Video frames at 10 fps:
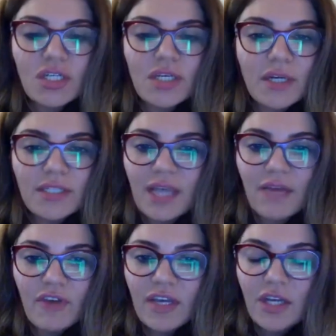he might have
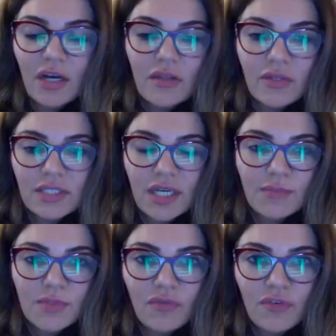any other
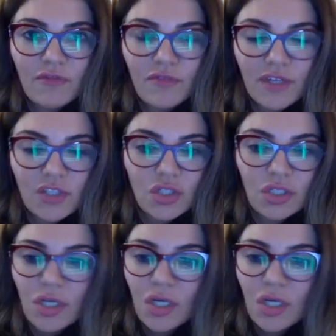types of infection